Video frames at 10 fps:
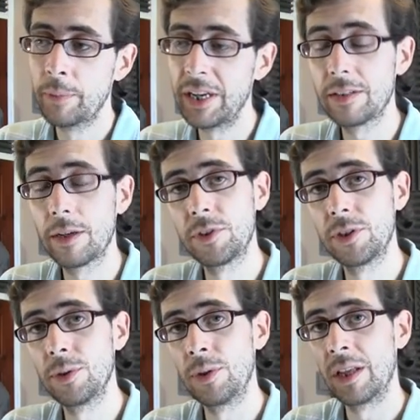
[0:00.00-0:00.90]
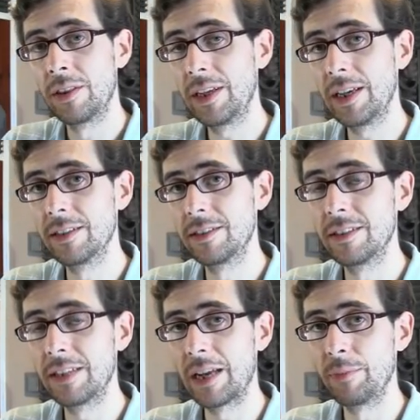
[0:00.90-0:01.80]
but it's up to the
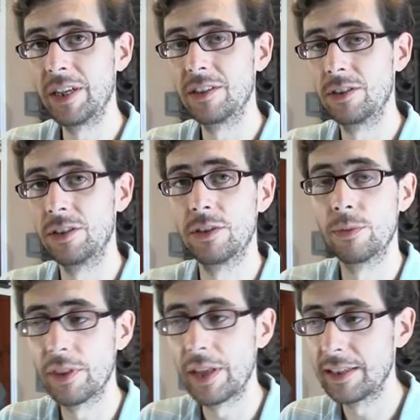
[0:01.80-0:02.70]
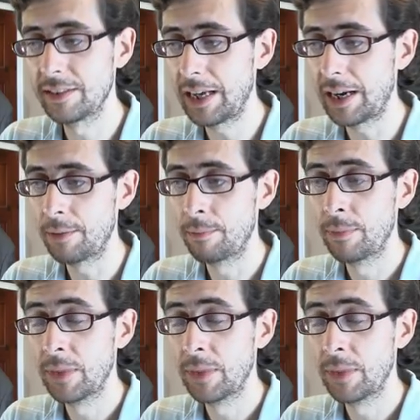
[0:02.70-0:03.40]
instance admin as to, to what that's set at.